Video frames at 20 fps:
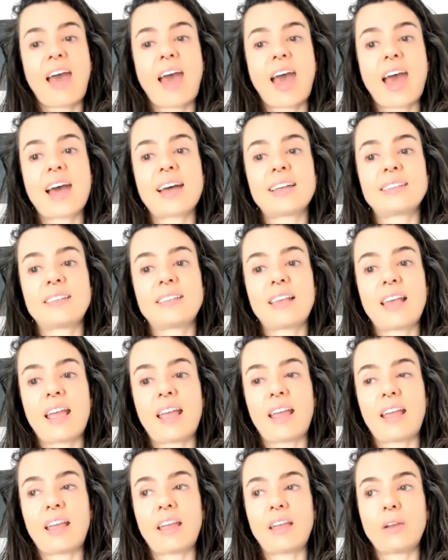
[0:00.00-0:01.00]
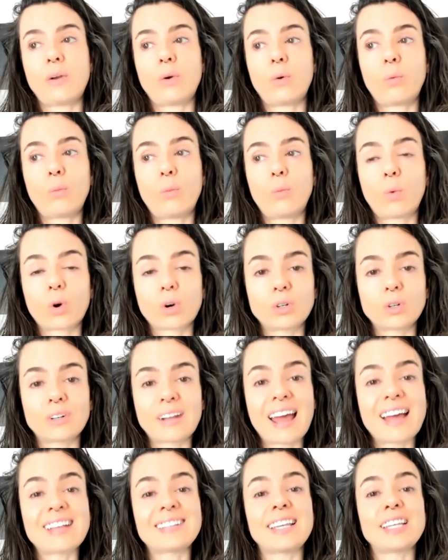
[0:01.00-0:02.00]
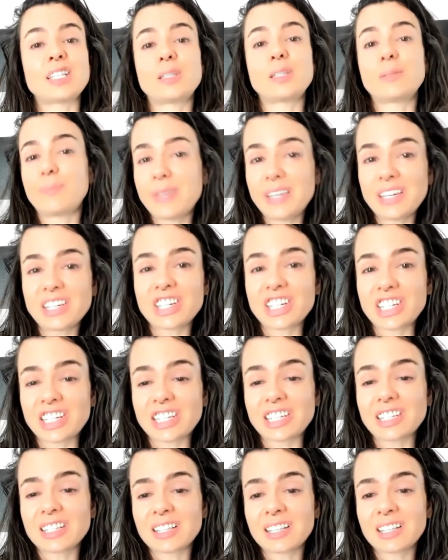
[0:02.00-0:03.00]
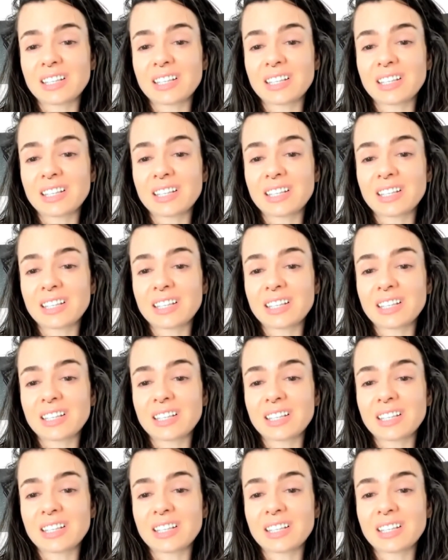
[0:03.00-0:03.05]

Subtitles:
as a world, as a species,